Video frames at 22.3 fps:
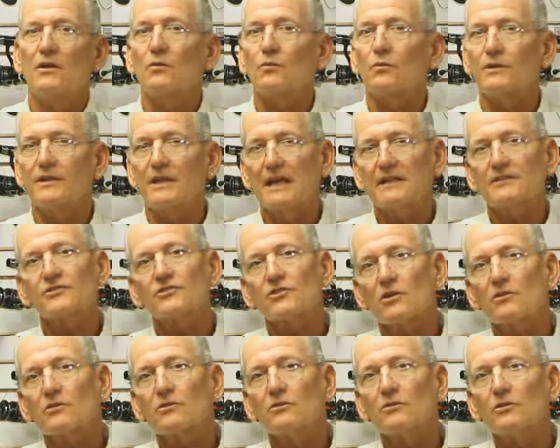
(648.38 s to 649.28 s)
With that
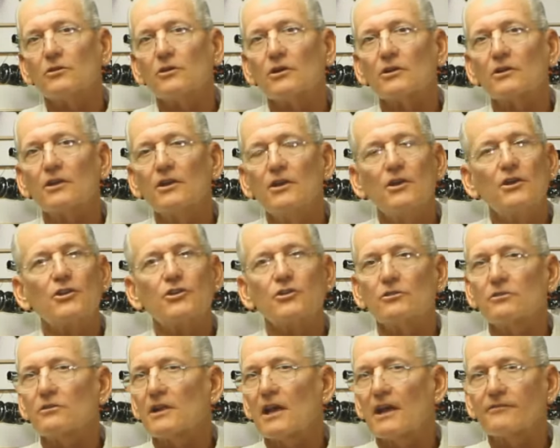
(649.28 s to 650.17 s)
circle hook,
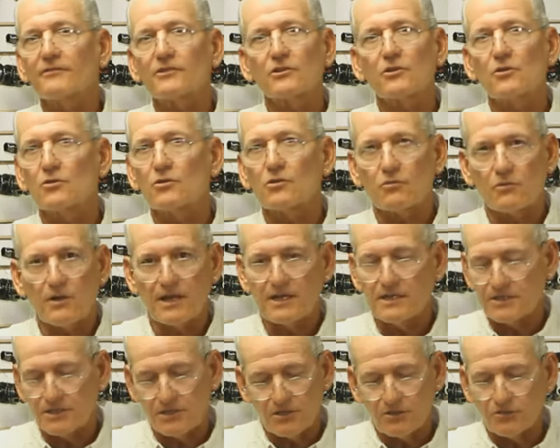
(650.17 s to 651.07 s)
you don't have to go
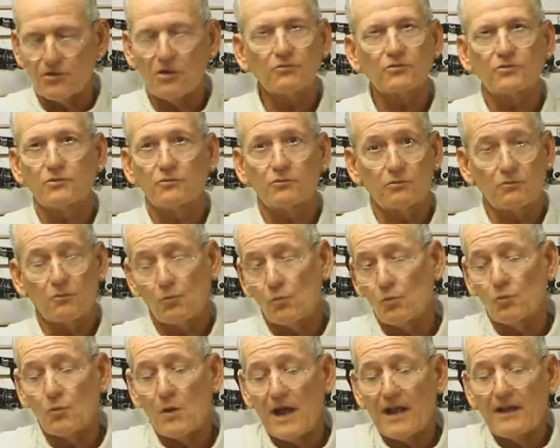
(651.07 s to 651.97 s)
crazy and don't do a
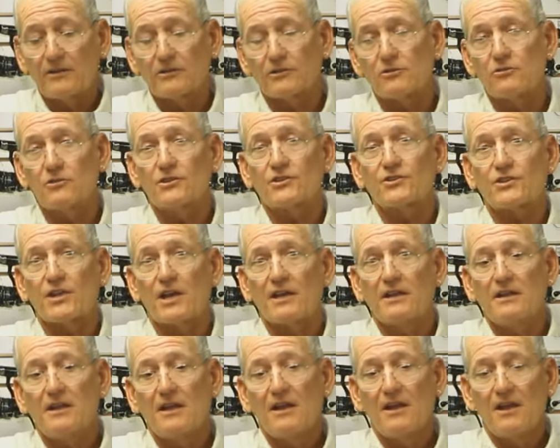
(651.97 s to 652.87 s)
wild hook
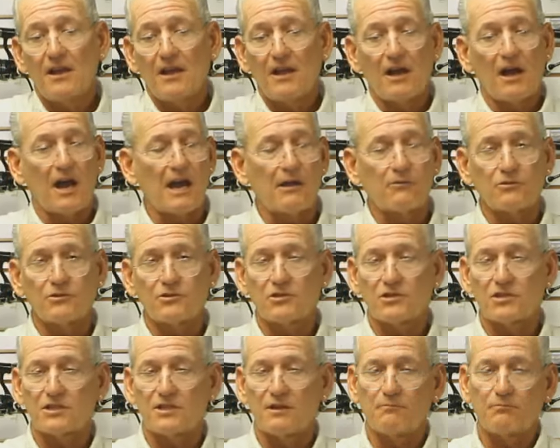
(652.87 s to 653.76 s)
set. I would
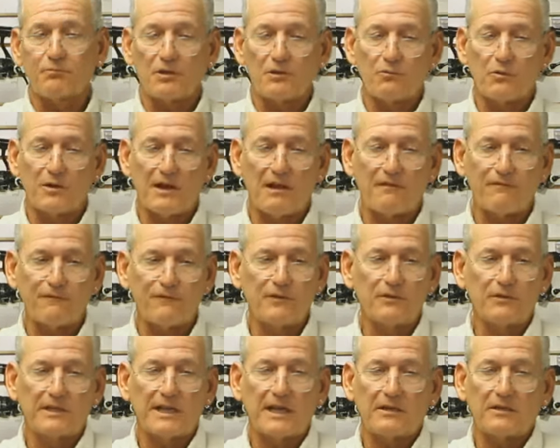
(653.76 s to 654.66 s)
just simply, when I
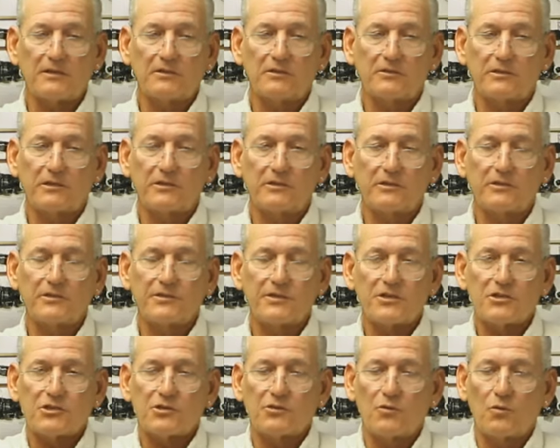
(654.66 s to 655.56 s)
feel that a little
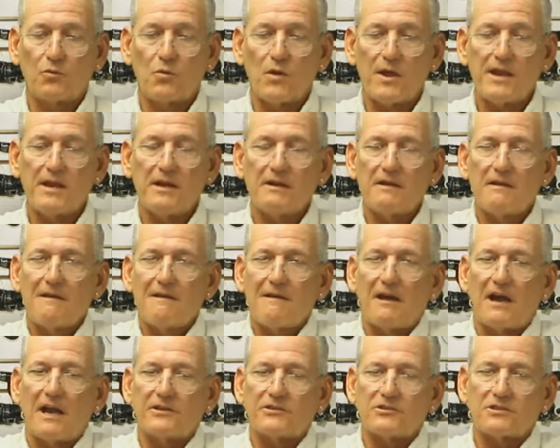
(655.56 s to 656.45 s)
additional weight,
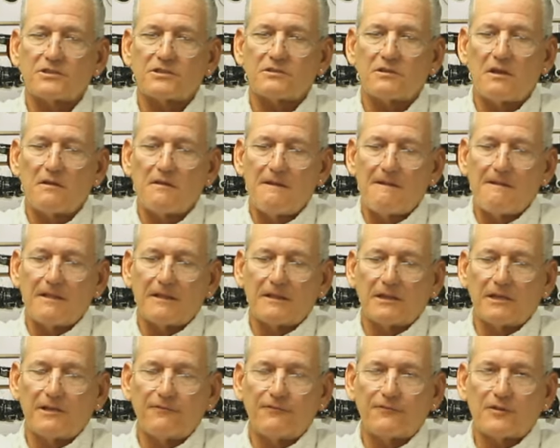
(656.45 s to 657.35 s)
I just
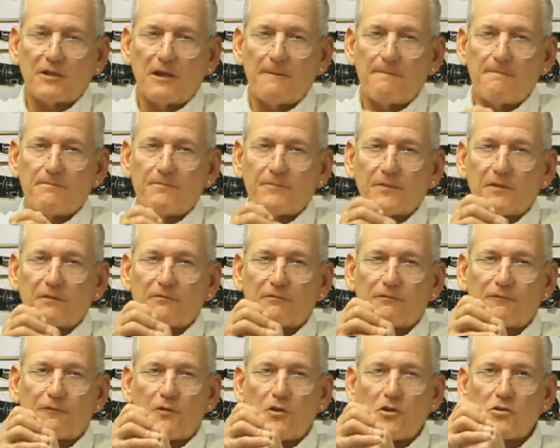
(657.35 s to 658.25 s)
lift up
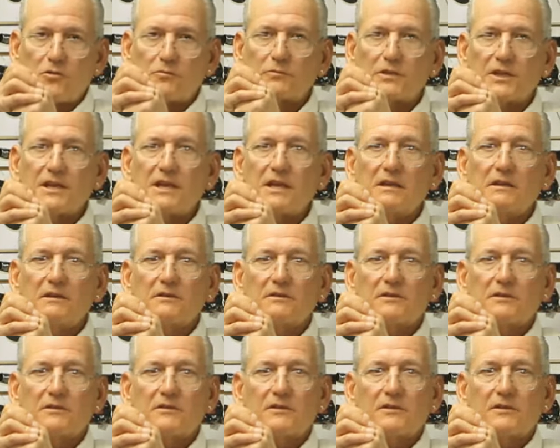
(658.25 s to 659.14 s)
firmly
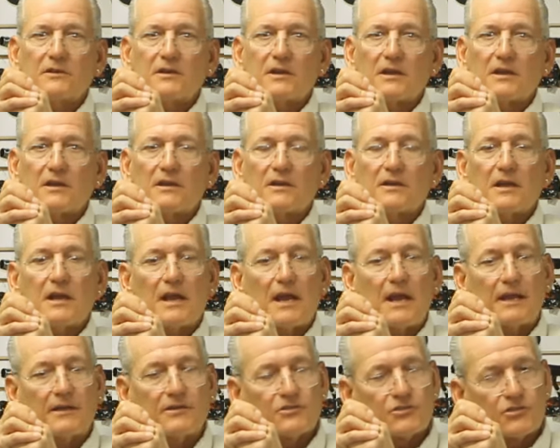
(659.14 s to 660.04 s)

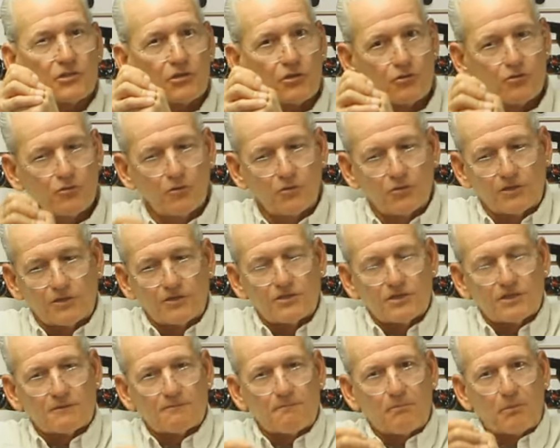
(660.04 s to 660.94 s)
and securely.
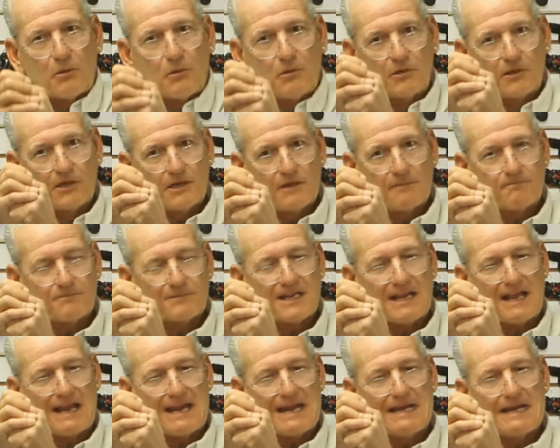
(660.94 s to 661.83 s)
Just pull it up
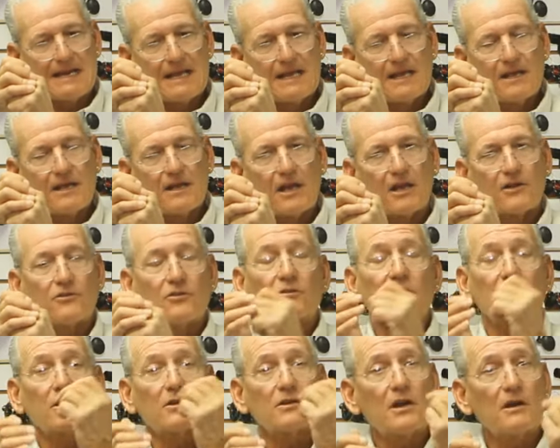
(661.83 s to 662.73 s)
tight, and you're
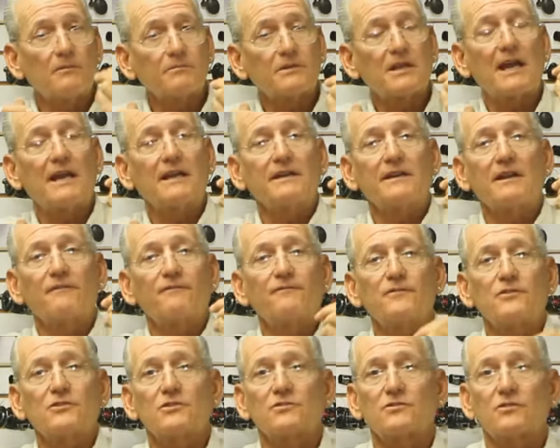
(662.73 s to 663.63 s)
going to come tight and that
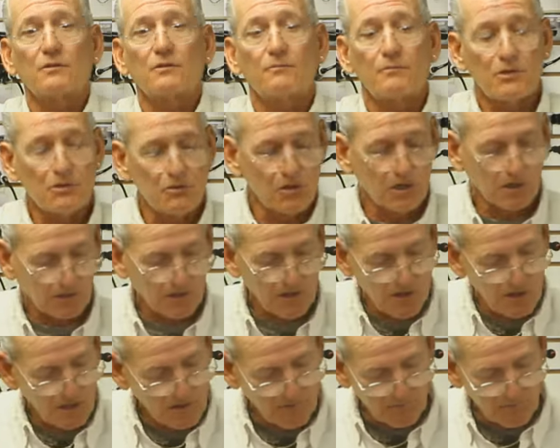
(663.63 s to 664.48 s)
fish to be hooked.